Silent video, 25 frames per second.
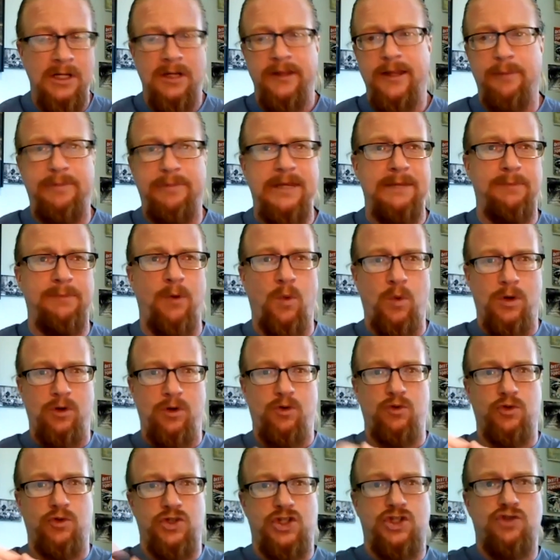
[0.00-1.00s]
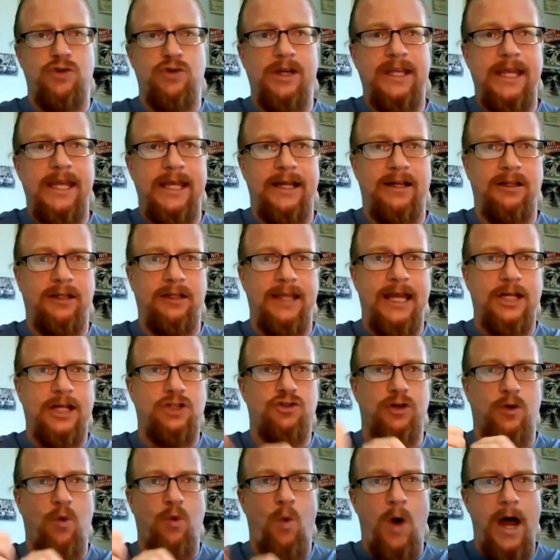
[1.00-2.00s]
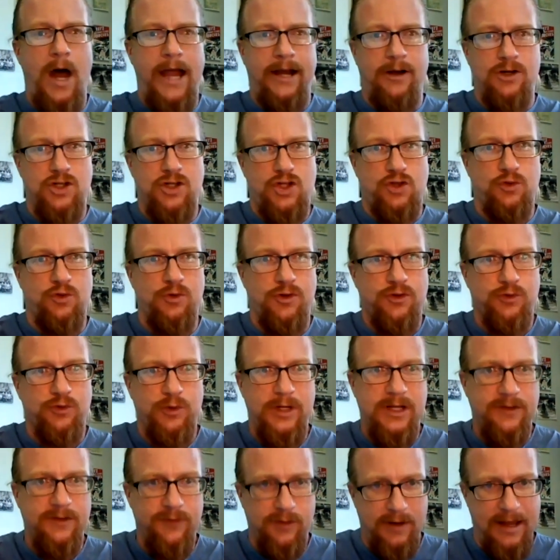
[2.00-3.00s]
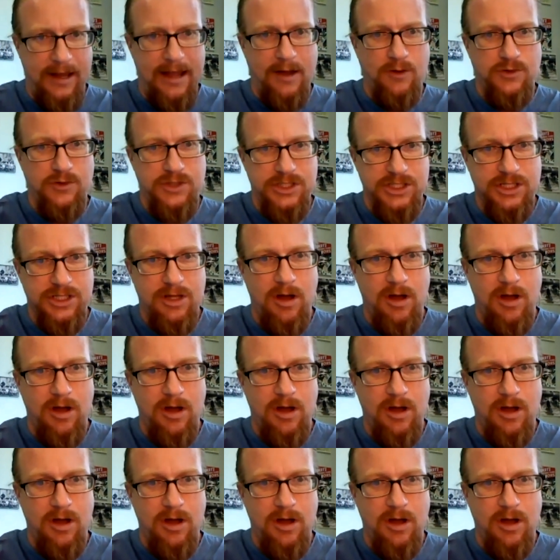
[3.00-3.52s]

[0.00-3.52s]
that people weren't stringing electric wires through three different houses